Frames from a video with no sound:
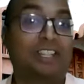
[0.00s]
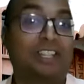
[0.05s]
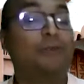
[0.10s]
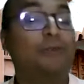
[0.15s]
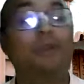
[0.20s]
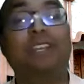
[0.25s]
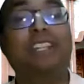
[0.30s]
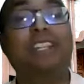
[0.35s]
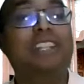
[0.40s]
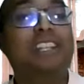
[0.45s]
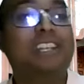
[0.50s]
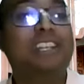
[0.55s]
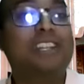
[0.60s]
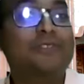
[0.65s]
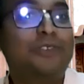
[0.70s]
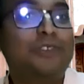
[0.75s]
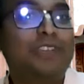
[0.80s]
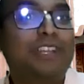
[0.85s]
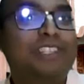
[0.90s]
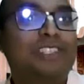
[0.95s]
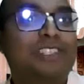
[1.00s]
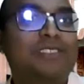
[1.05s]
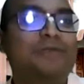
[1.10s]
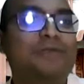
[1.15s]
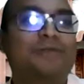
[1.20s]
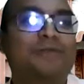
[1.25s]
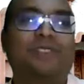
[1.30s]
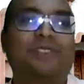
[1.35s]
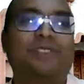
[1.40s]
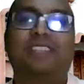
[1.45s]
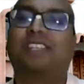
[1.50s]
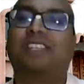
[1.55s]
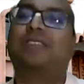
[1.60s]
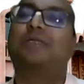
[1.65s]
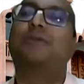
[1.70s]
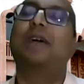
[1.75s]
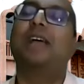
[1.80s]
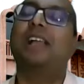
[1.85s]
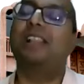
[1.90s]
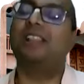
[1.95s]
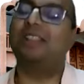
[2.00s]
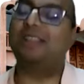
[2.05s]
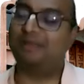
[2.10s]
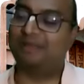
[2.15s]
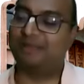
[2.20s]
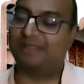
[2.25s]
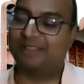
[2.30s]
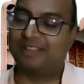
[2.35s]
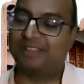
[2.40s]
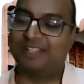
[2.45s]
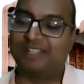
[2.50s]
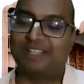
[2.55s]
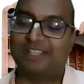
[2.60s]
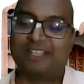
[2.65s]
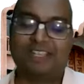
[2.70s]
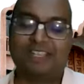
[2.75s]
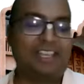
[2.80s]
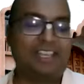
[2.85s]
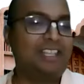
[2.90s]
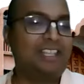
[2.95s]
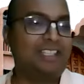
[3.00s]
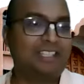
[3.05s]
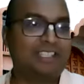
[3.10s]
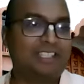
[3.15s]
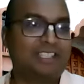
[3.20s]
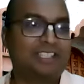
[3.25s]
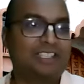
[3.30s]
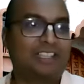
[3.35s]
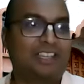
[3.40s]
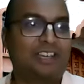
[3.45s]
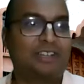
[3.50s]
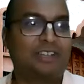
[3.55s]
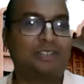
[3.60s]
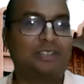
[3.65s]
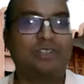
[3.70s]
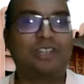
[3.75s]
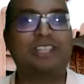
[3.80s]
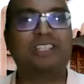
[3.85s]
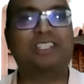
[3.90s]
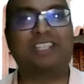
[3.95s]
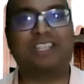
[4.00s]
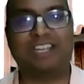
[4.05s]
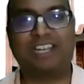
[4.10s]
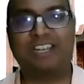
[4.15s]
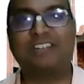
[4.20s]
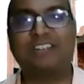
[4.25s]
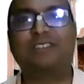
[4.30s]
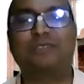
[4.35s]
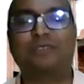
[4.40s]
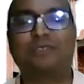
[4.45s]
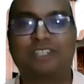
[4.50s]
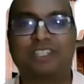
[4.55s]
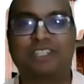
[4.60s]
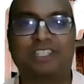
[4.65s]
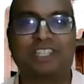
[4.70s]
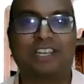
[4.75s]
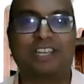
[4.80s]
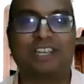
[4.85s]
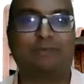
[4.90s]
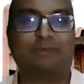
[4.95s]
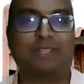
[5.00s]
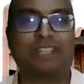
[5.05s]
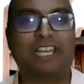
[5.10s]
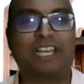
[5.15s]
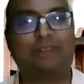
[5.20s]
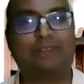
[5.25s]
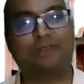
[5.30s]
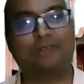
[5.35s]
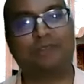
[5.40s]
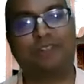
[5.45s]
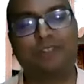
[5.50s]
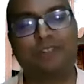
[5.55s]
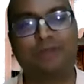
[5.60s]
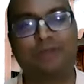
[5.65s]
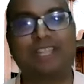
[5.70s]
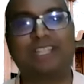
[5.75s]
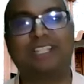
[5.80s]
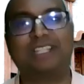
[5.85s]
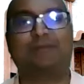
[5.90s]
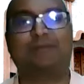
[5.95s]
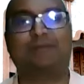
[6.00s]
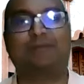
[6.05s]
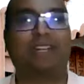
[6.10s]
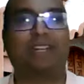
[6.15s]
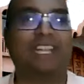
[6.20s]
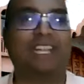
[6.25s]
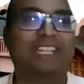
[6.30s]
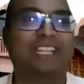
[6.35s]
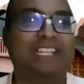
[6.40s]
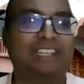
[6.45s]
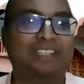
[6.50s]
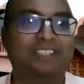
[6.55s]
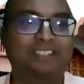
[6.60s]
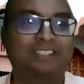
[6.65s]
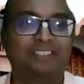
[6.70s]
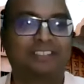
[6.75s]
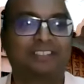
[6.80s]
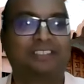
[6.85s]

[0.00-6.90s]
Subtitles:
And what did the devotees do? They said, well, yes, Arjuna surrendered to Krishna, but that was all the way in chapter 18.